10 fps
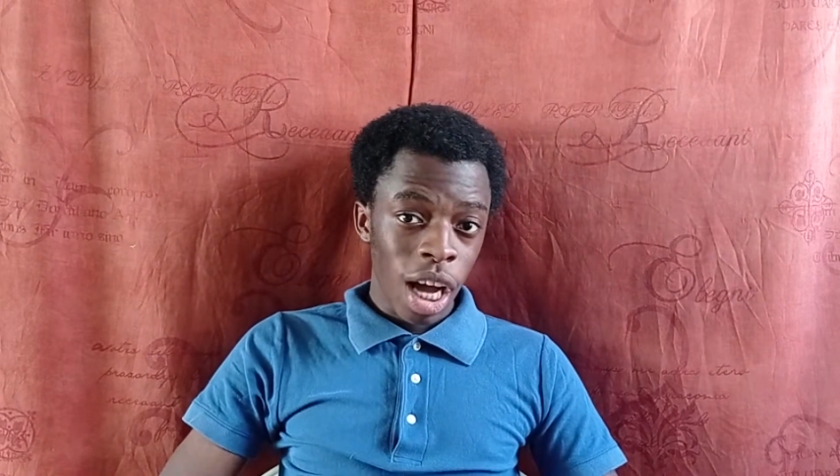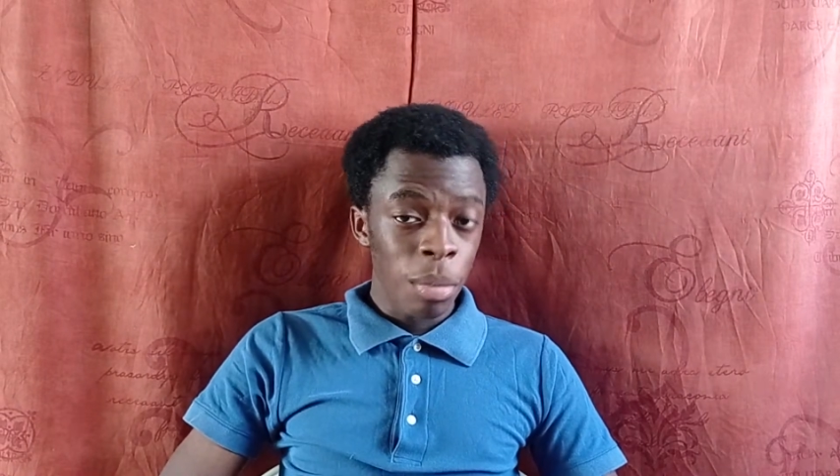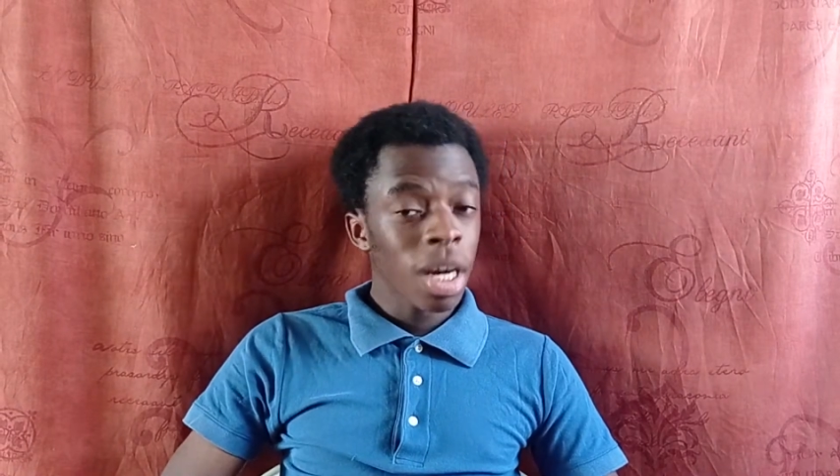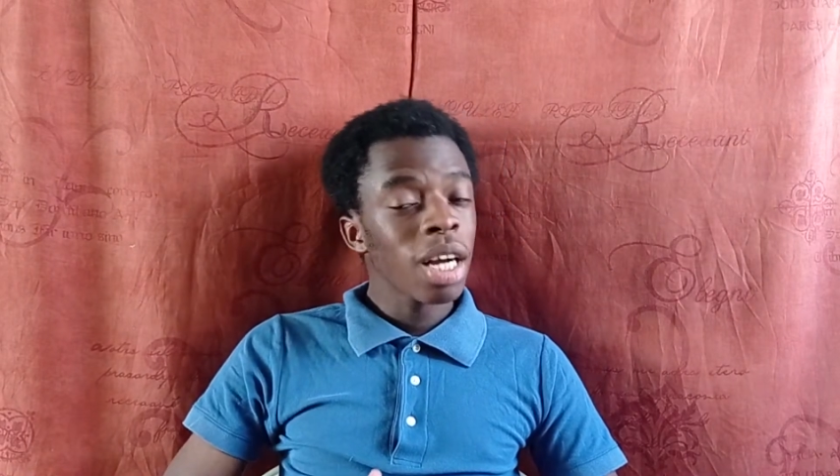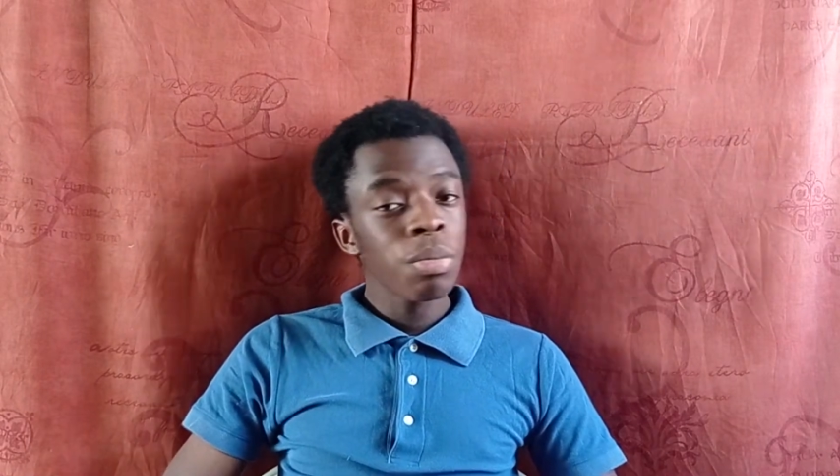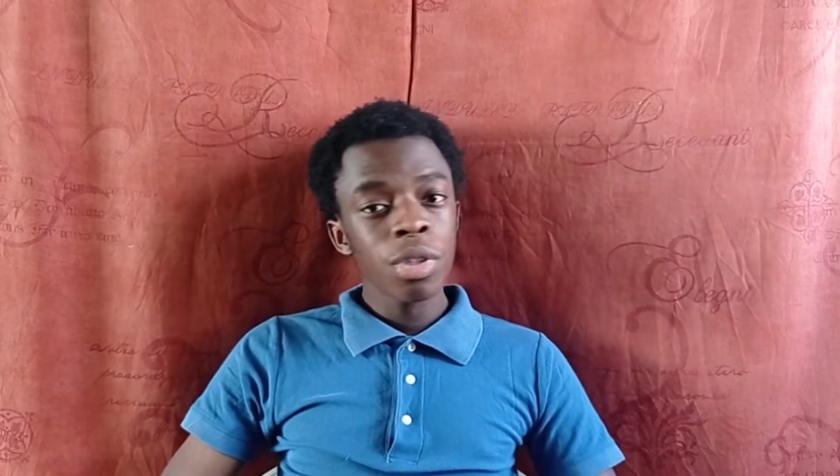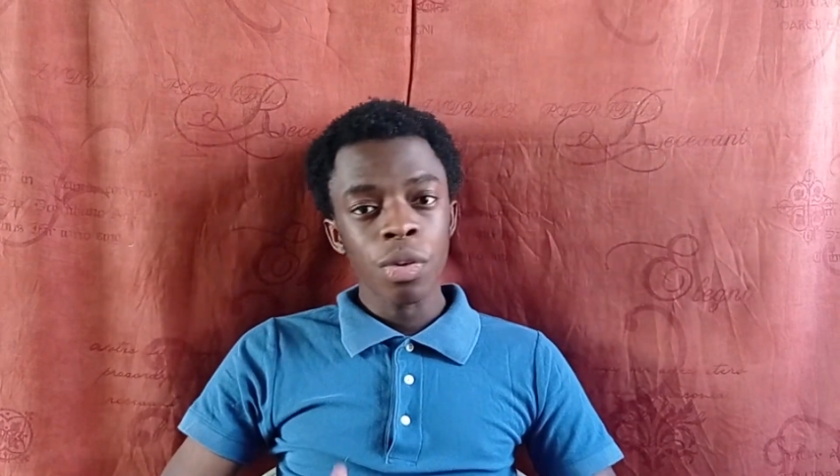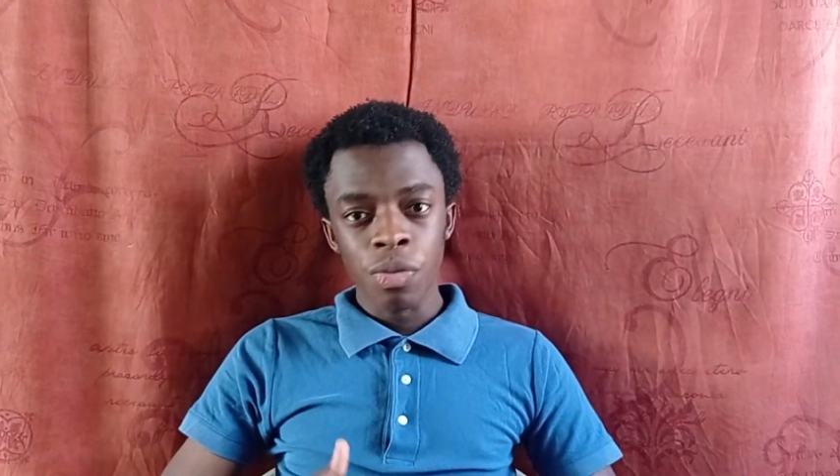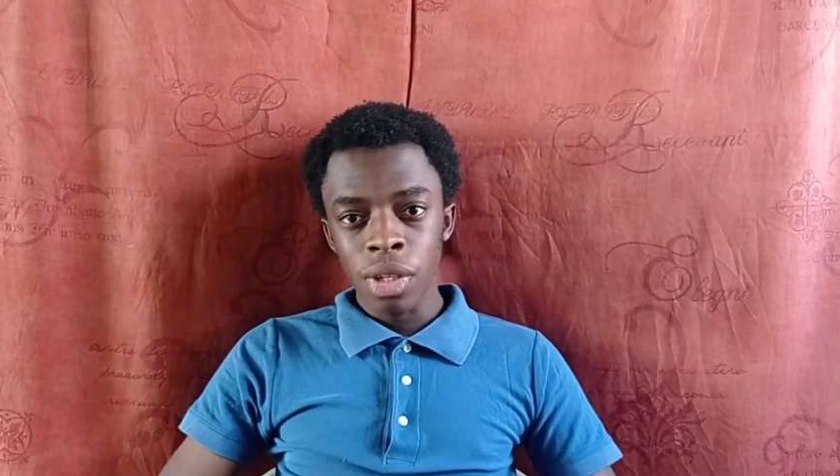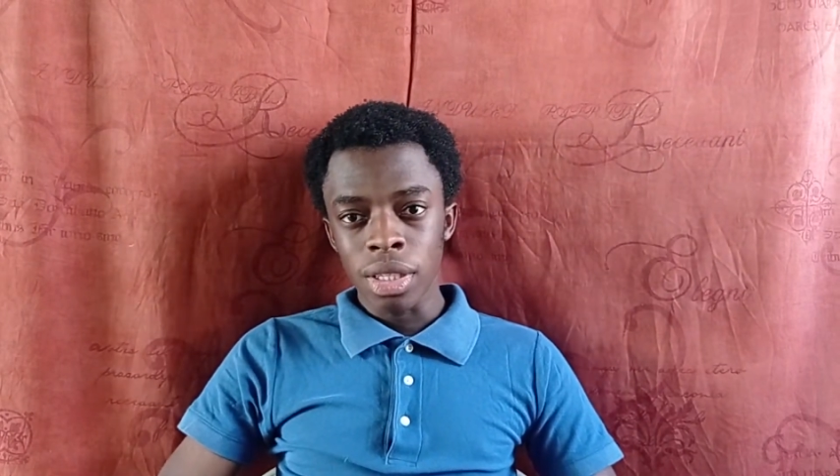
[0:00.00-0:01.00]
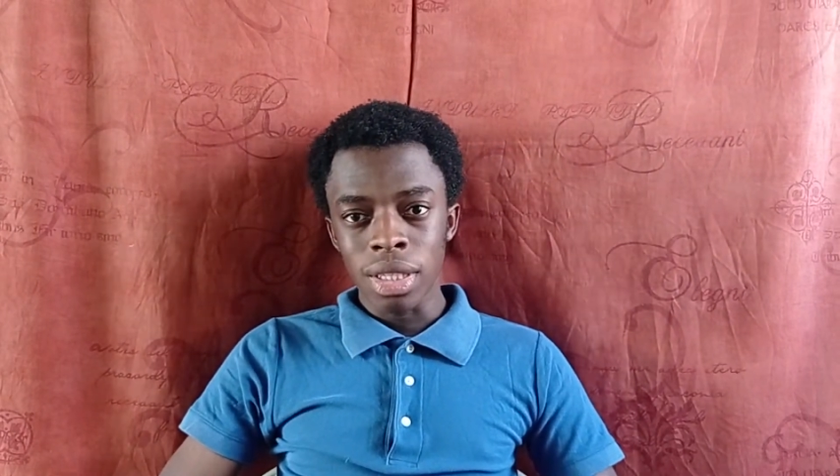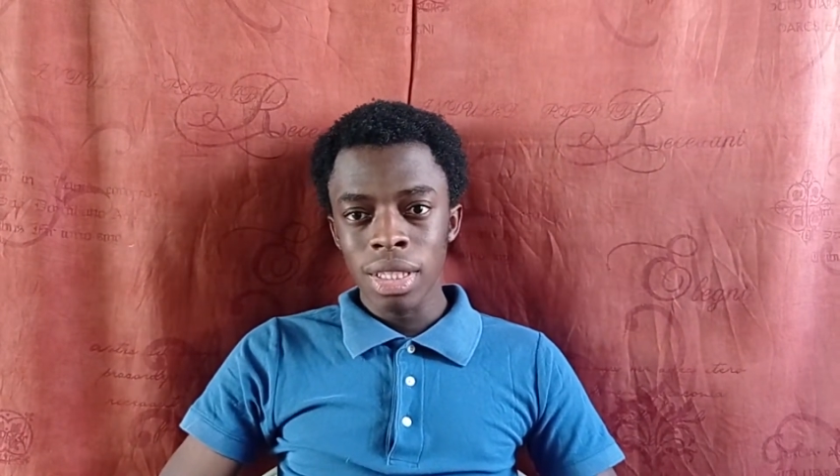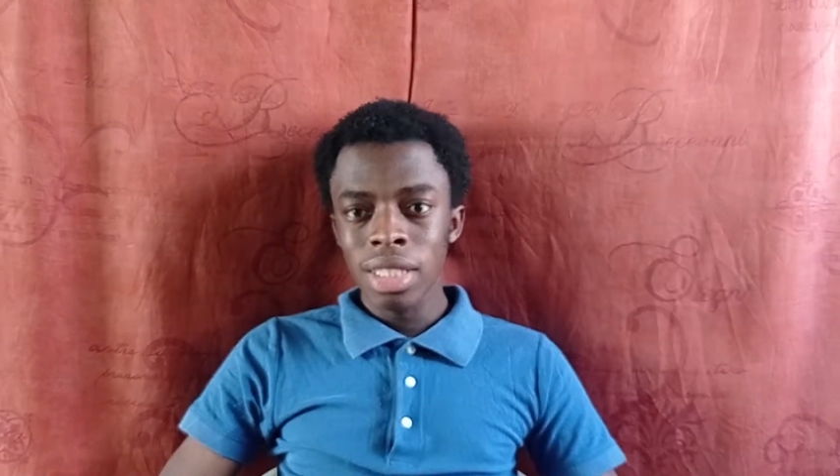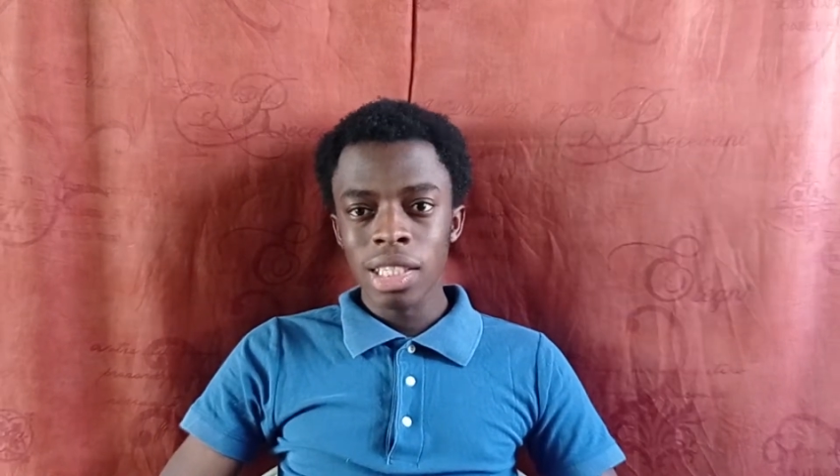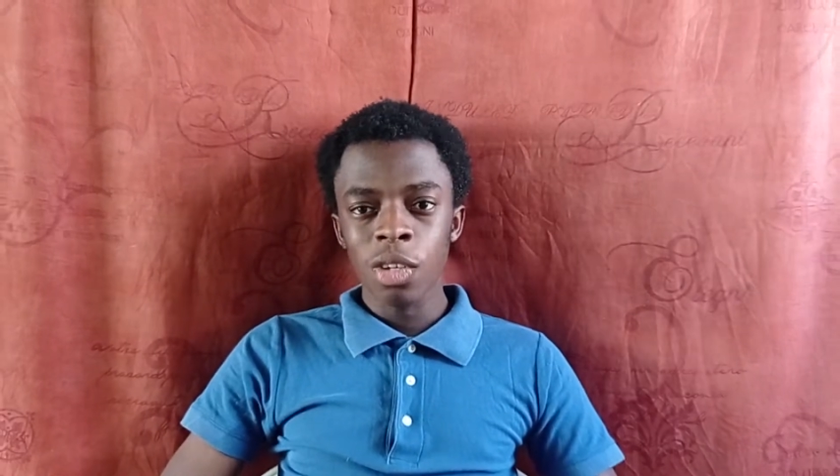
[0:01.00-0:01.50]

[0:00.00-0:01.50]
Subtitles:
I'm a culprit of this since I